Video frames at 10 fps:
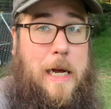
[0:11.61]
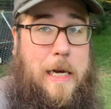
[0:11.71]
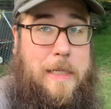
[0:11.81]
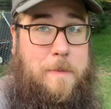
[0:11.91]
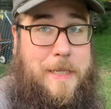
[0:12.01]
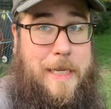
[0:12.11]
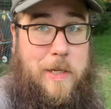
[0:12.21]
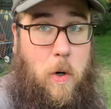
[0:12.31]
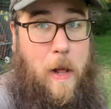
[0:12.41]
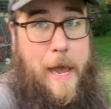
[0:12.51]
some
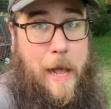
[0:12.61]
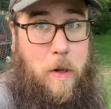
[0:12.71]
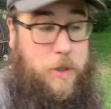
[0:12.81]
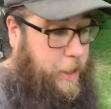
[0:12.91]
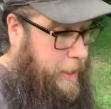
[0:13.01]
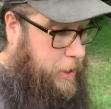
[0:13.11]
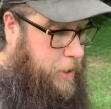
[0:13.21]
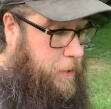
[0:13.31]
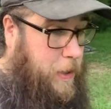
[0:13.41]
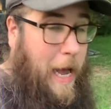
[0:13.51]
seasonal allergy
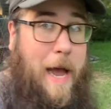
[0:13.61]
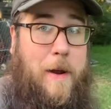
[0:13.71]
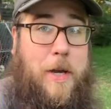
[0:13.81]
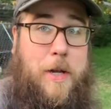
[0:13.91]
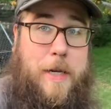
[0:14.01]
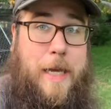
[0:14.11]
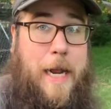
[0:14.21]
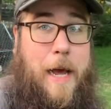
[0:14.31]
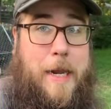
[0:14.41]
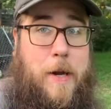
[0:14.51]
issues. I couldn't get
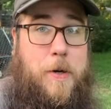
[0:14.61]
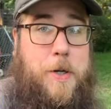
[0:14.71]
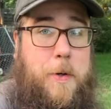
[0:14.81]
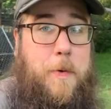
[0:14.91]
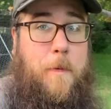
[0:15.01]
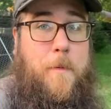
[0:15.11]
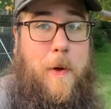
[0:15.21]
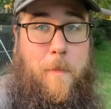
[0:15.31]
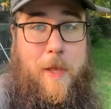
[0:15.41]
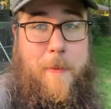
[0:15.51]
out here to
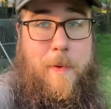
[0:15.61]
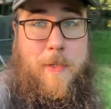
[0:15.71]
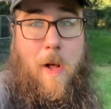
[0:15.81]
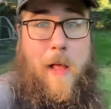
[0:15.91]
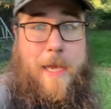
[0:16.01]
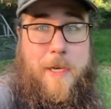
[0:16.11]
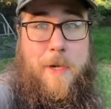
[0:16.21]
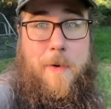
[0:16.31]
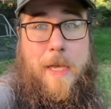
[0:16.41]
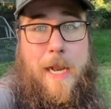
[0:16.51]
film them. It was all I could
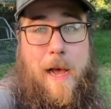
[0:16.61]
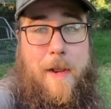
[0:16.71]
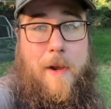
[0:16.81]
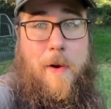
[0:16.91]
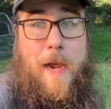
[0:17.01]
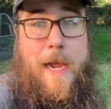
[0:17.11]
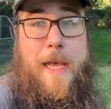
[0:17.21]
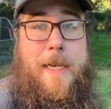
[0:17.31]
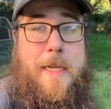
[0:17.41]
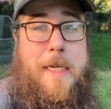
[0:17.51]
do to get out here
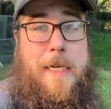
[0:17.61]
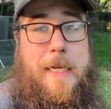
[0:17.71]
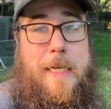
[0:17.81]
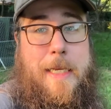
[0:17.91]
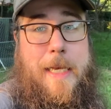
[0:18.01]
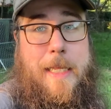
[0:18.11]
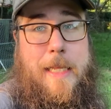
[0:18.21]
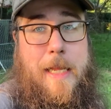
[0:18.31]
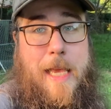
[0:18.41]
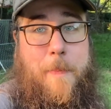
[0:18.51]
and
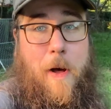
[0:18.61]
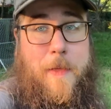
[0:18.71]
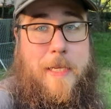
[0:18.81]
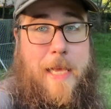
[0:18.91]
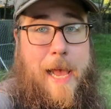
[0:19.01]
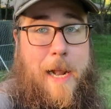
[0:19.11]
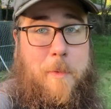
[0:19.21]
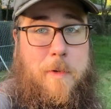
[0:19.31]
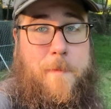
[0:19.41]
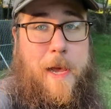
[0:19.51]
keep all these
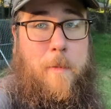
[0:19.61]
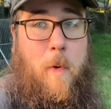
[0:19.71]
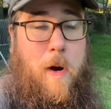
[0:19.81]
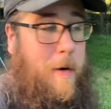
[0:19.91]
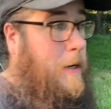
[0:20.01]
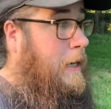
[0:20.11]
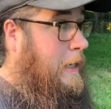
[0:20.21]
animals fed and watered.